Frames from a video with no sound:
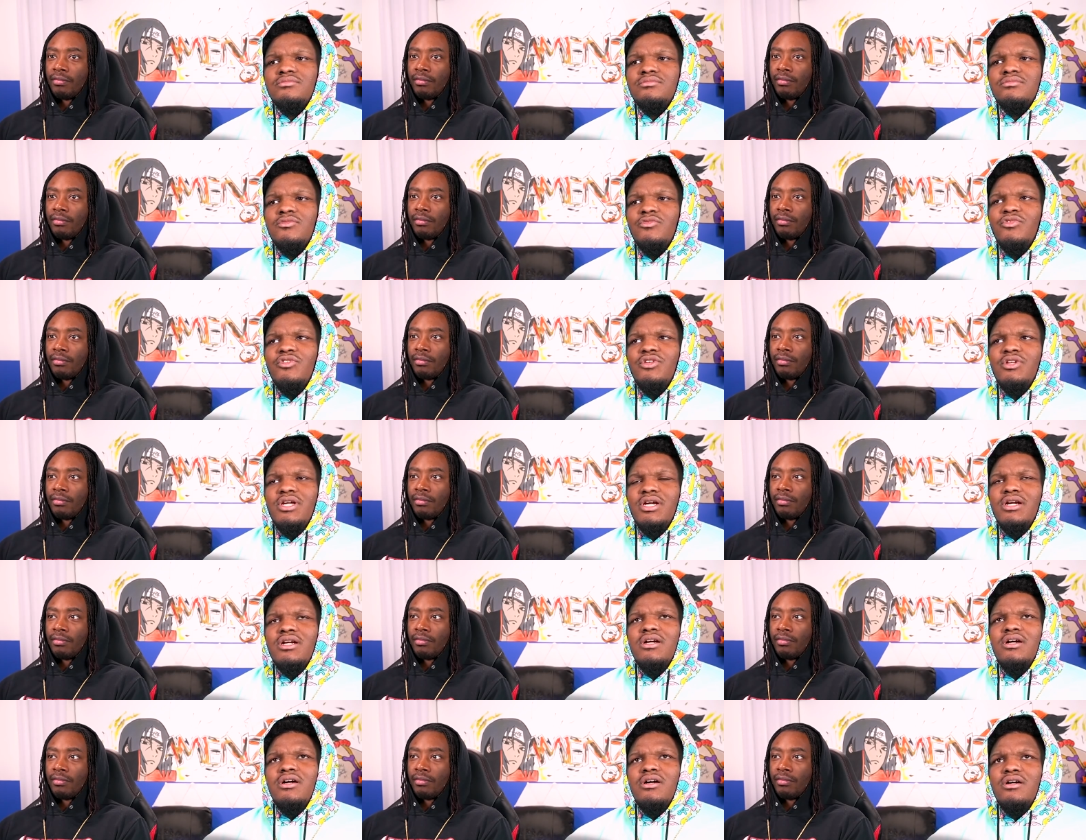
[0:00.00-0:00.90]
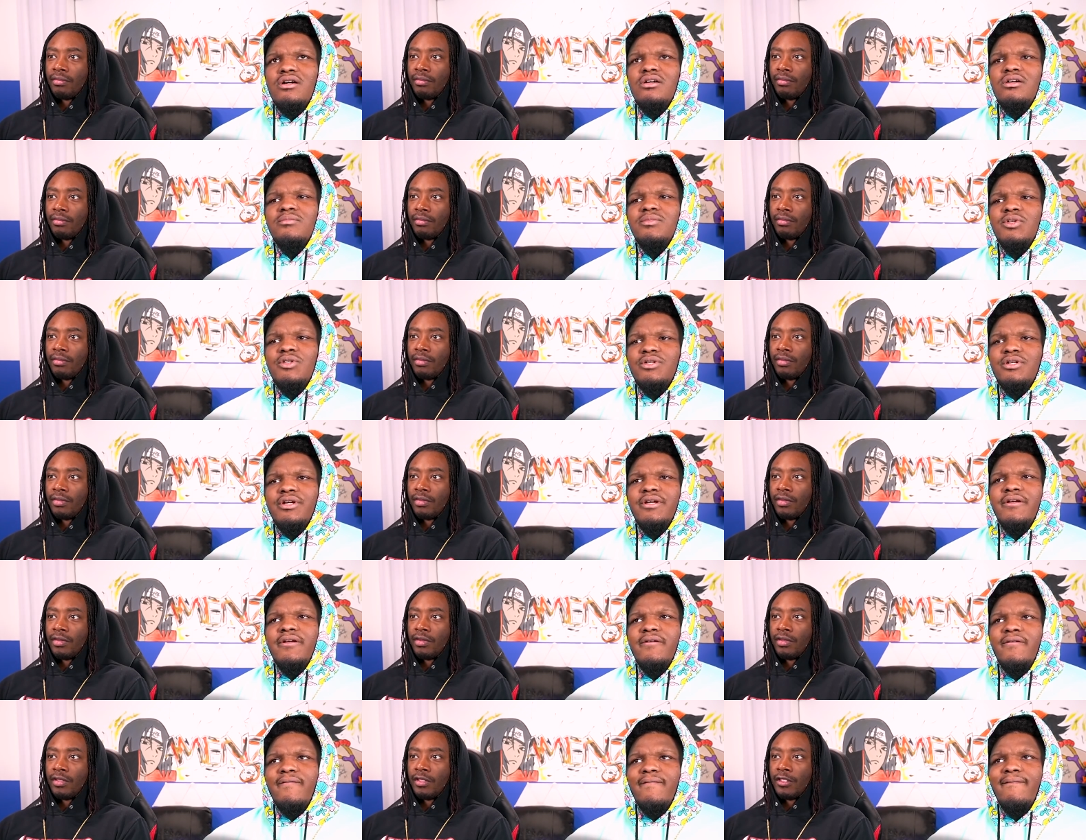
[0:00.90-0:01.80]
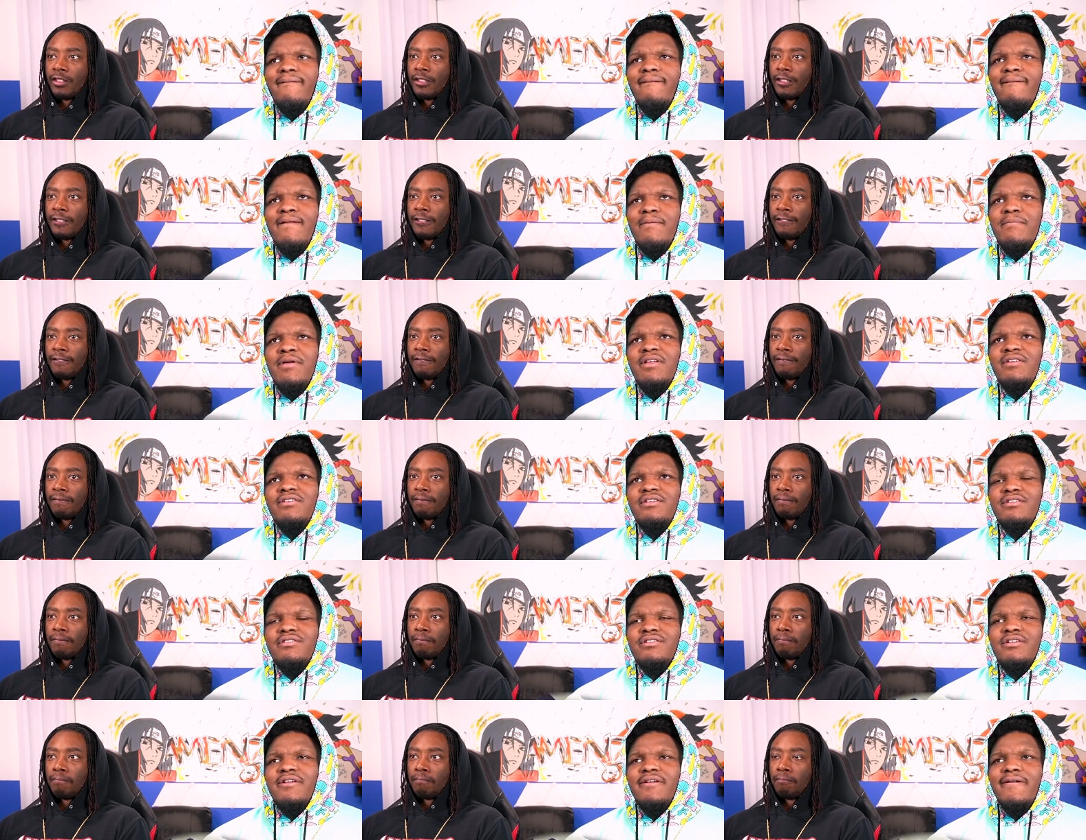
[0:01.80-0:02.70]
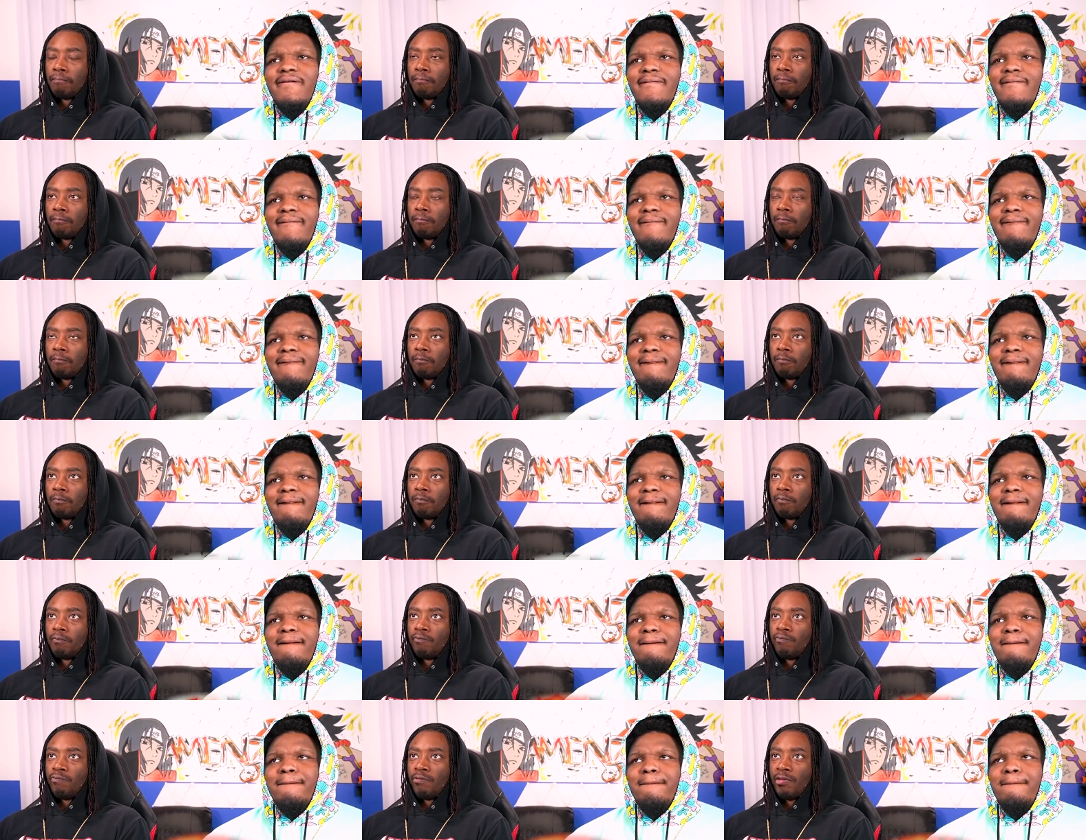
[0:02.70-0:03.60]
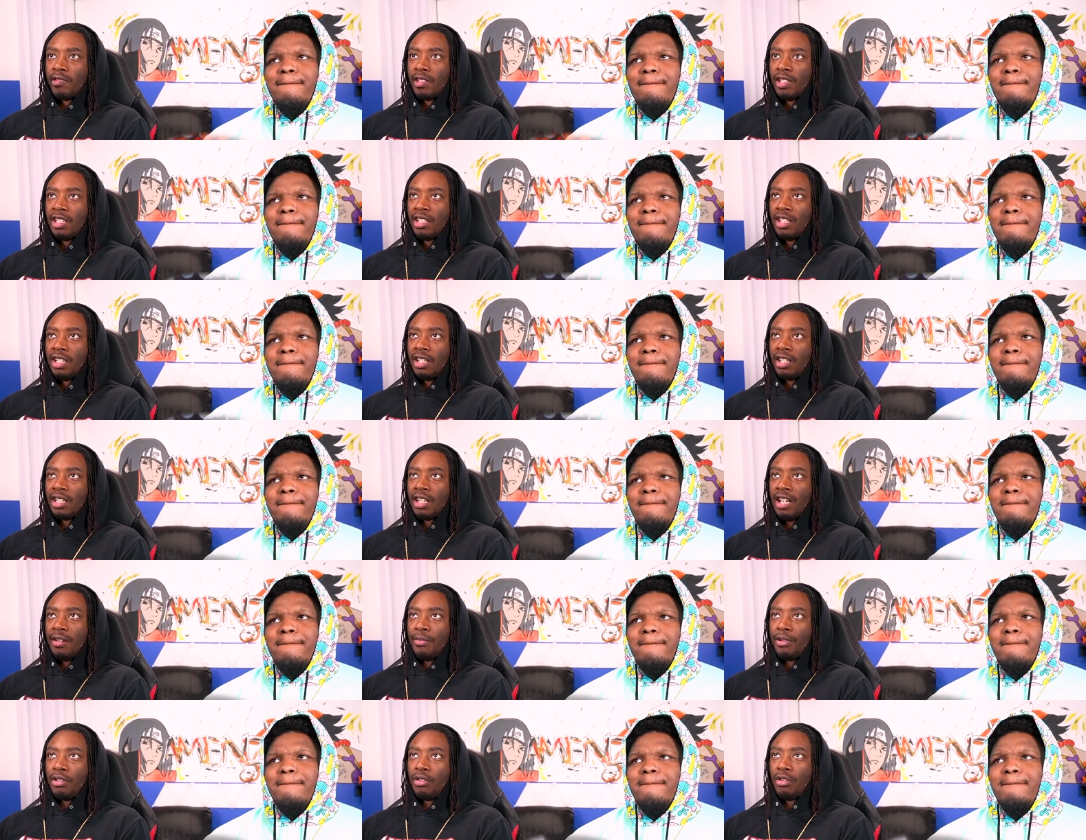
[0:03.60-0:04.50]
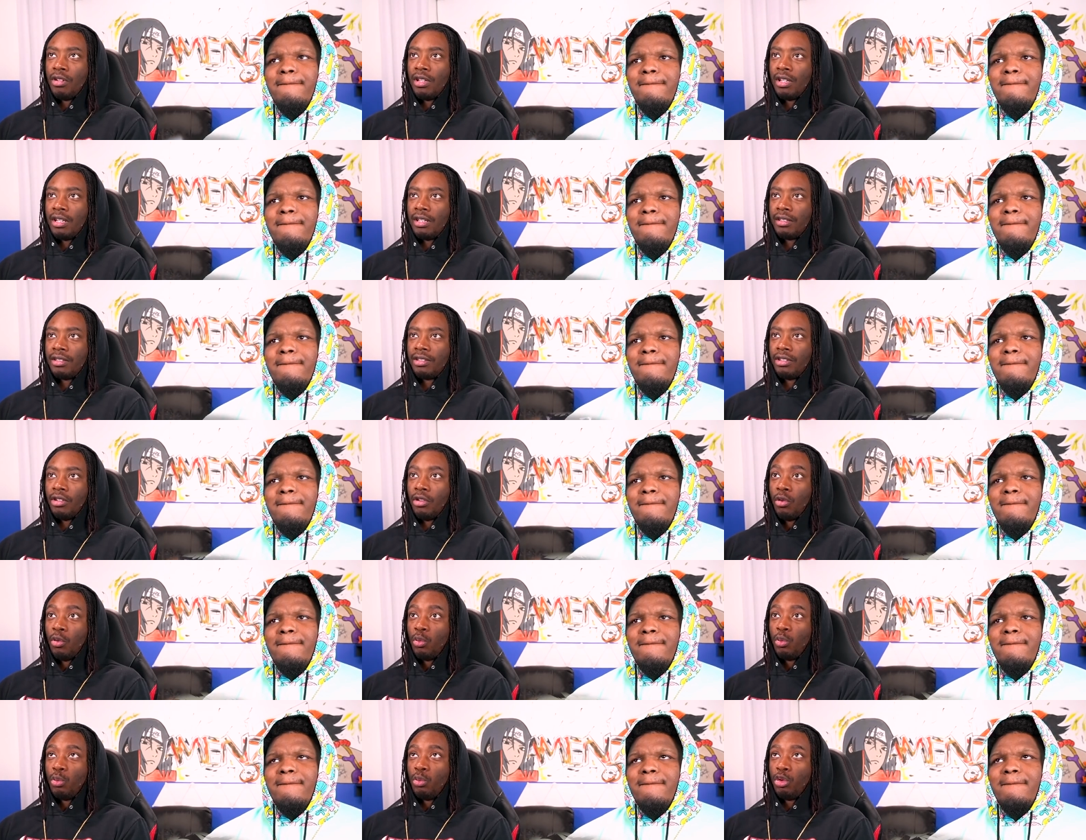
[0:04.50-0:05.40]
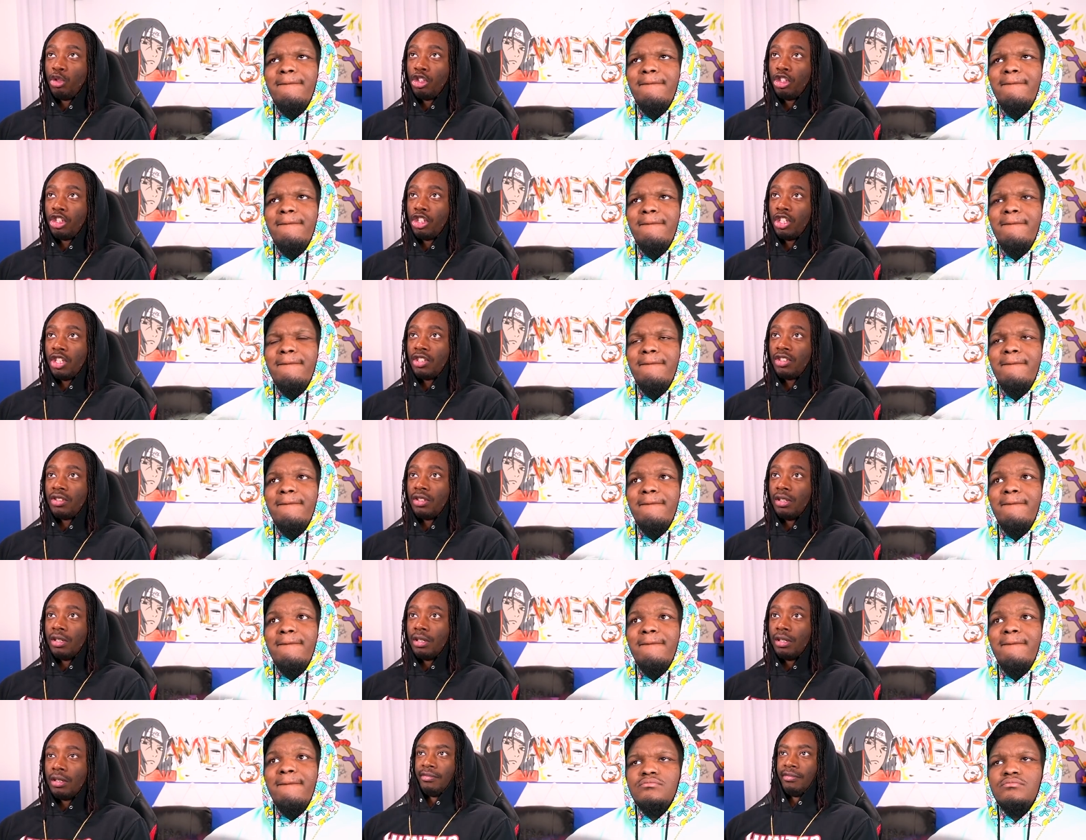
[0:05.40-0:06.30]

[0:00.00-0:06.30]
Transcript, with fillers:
Speaker 1: If you're not calm, okay. That makes sense now.
Speaker 2: He said it can't be utilized. Oh shit, isn't it?